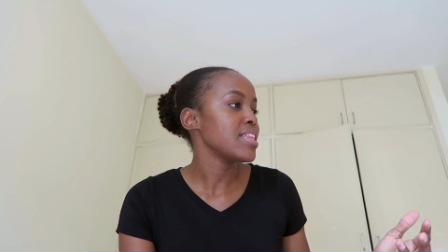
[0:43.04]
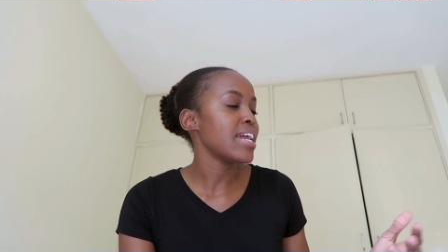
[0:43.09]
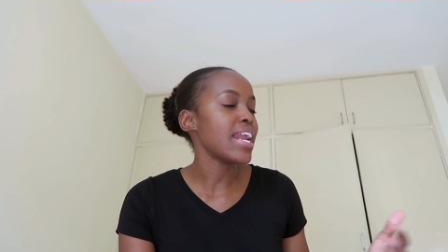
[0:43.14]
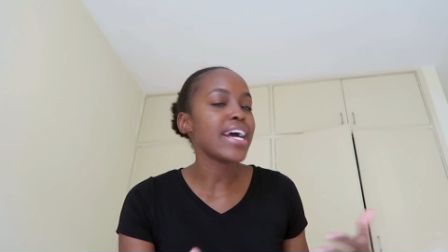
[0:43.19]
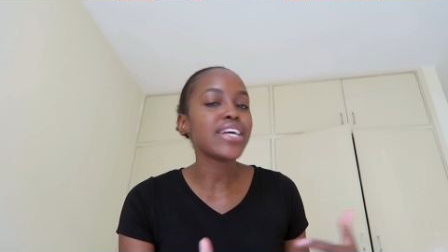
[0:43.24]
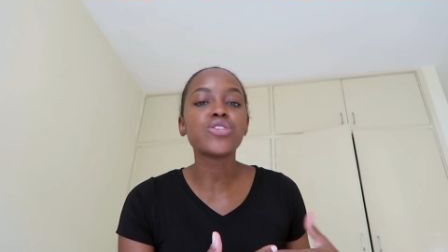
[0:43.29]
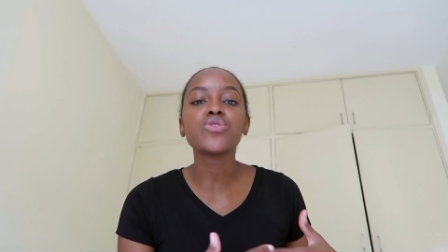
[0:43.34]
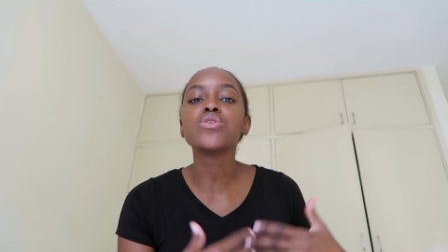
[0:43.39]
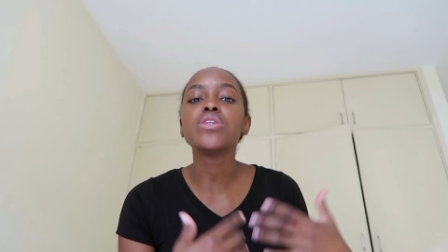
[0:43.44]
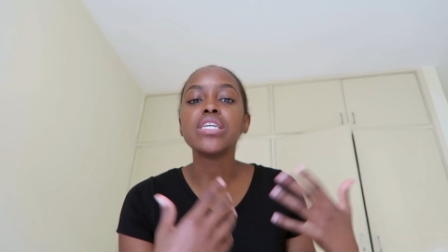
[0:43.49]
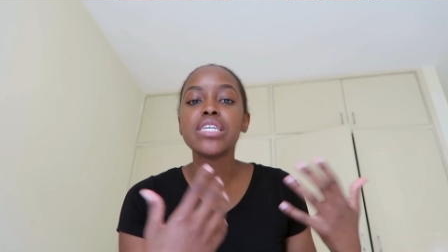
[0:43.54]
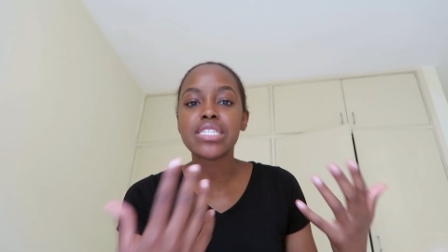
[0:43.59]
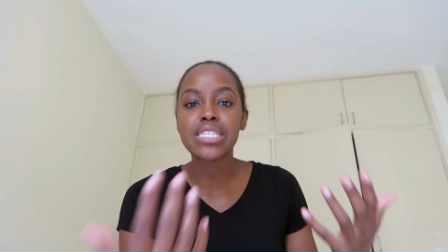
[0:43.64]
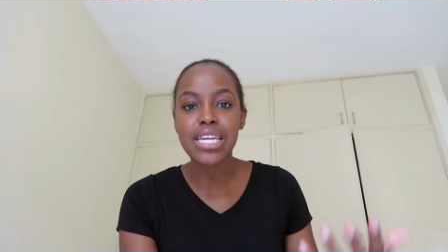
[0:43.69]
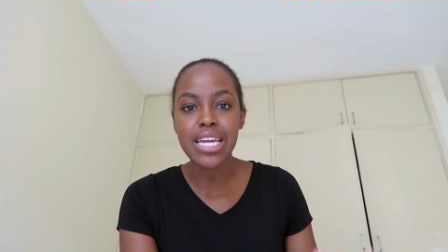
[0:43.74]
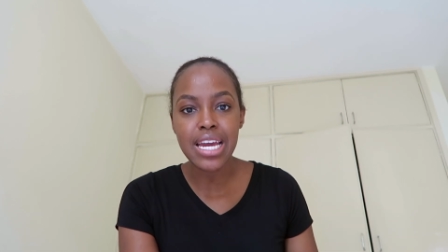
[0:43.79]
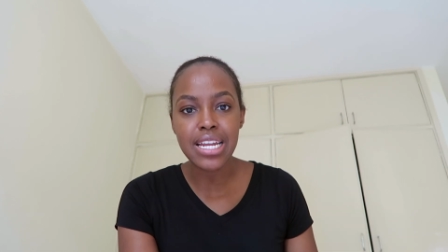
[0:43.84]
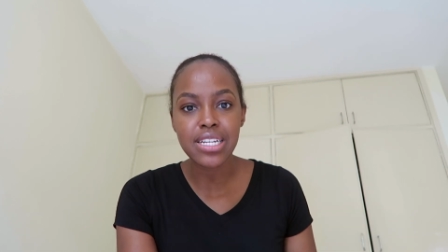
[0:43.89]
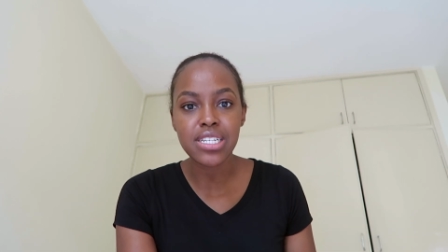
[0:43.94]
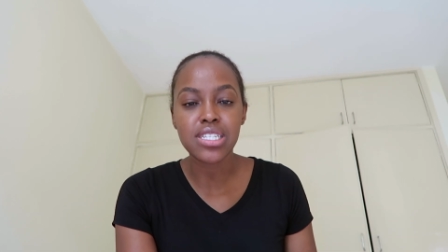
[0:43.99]
I don't need to
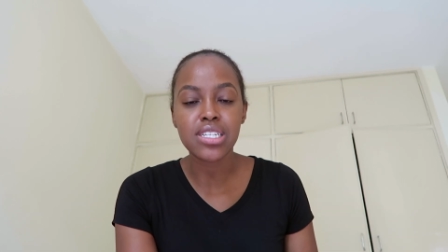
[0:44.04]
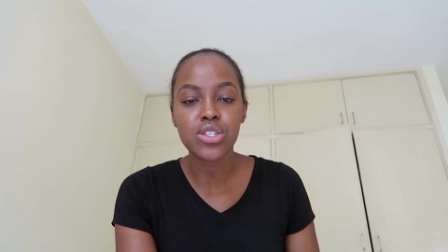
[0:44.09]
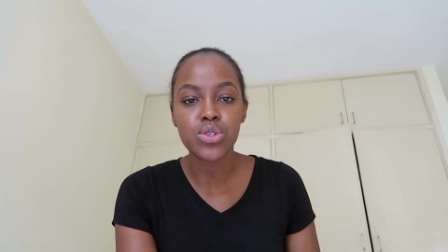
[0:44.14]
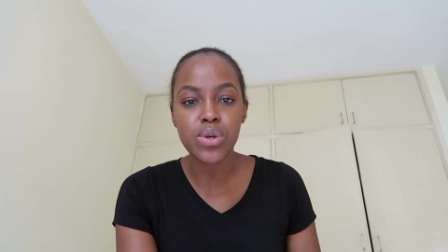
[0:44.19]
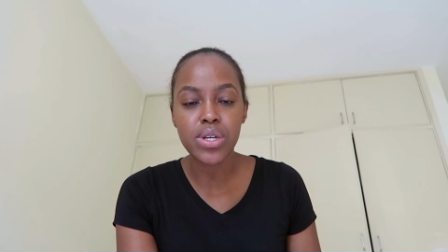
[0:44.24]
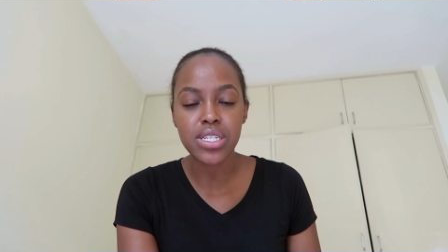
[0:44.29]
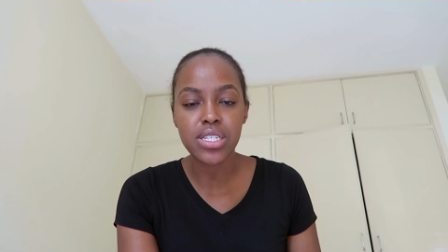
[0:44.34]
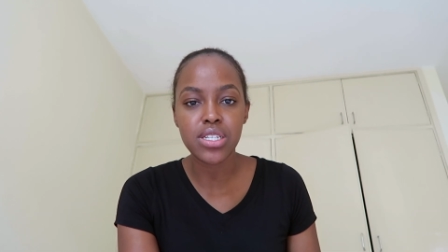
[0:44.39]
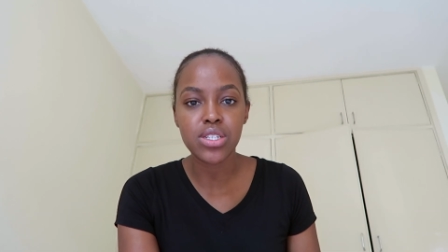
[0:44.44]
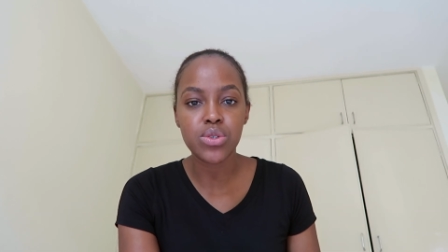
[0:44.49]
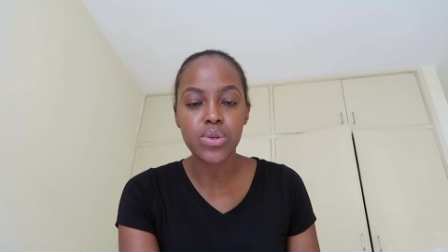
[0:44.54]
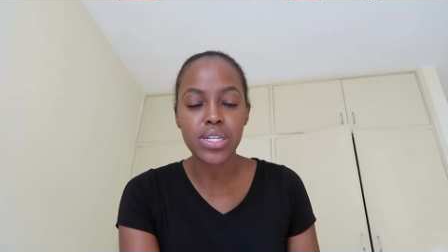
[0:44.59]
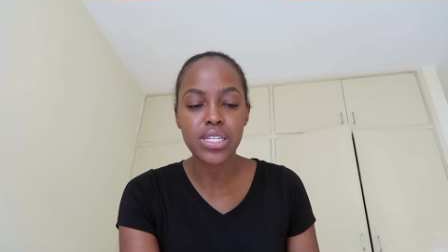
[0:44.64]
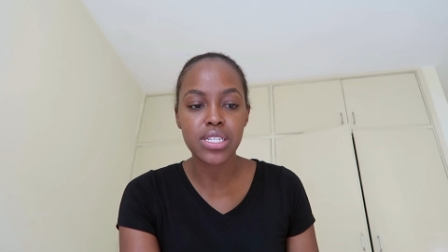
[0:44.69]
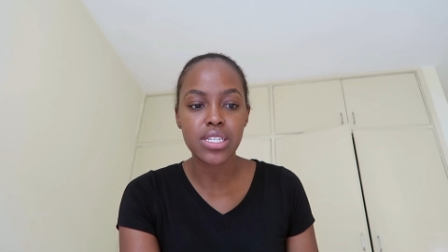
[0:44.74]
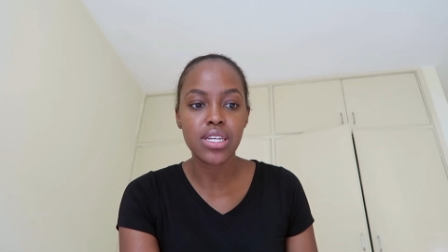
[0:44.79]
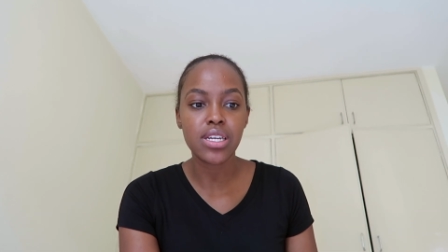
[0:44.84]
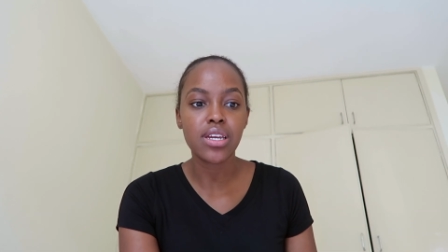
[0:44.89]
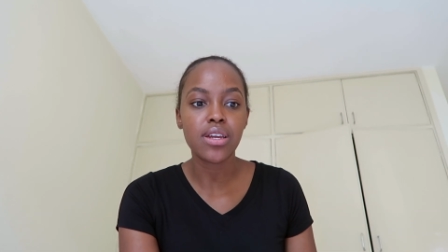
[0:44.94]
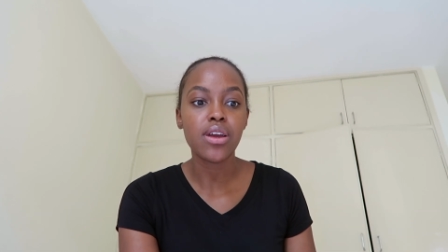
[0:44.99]
get into
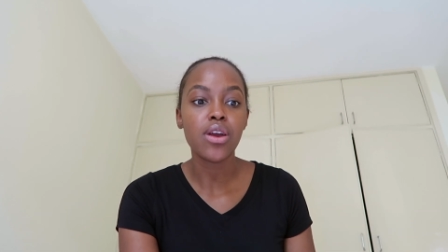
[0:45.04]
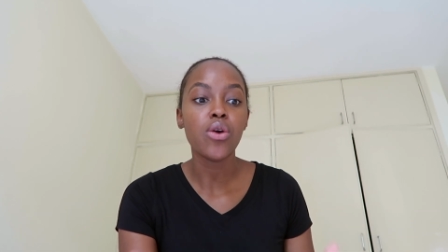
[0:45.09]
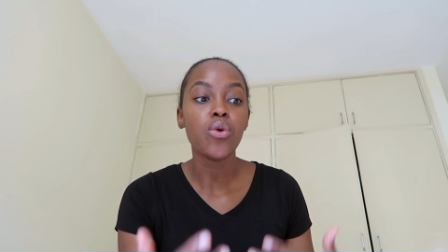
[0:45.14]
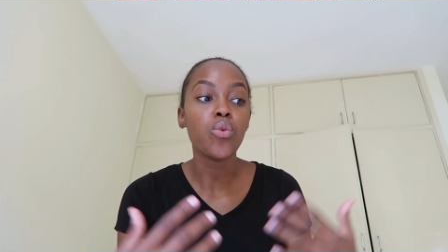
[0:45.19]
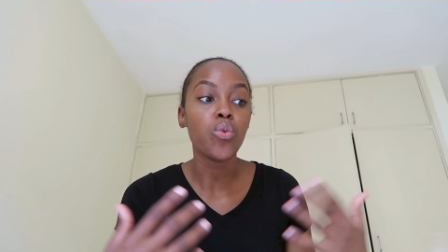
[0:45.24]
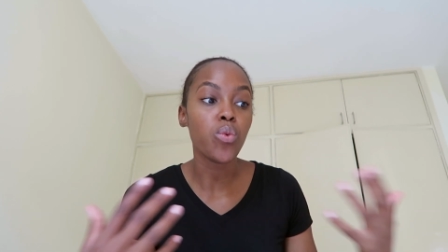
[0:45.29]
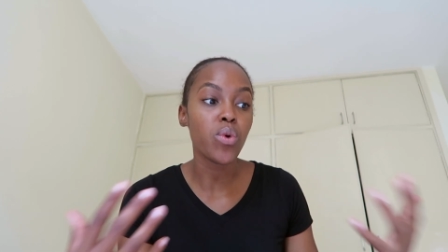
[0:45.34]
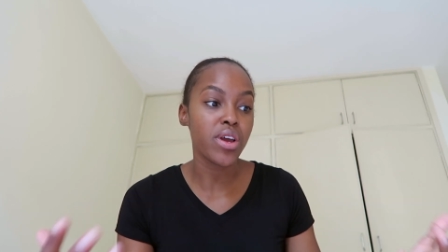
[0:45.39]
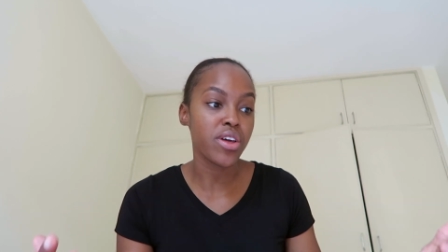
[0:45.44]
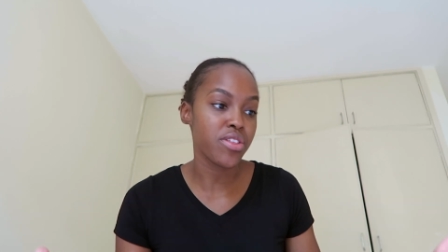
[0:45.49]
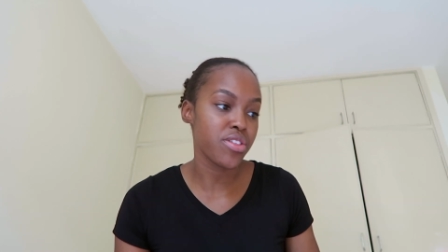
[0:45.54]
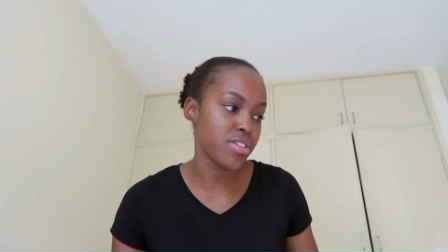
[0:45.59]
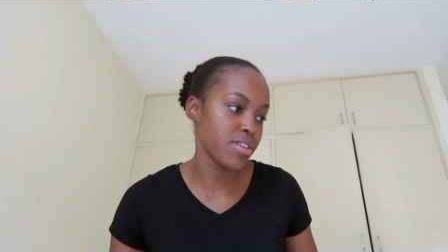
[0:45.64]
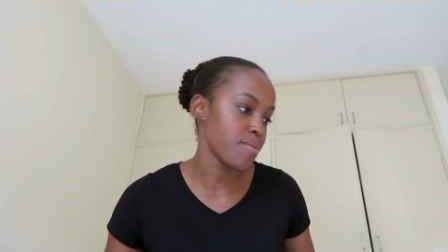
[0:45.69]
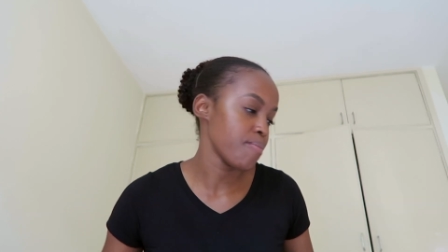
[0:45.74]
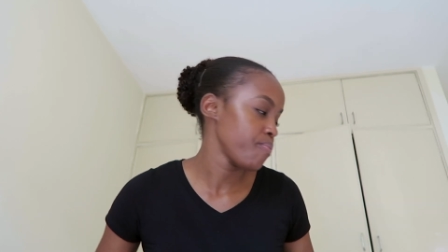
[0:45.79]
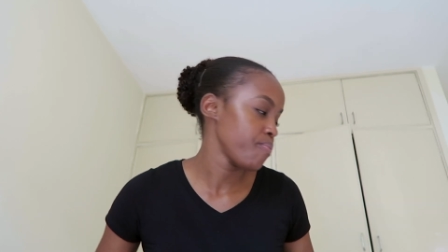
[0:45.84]
2020 with.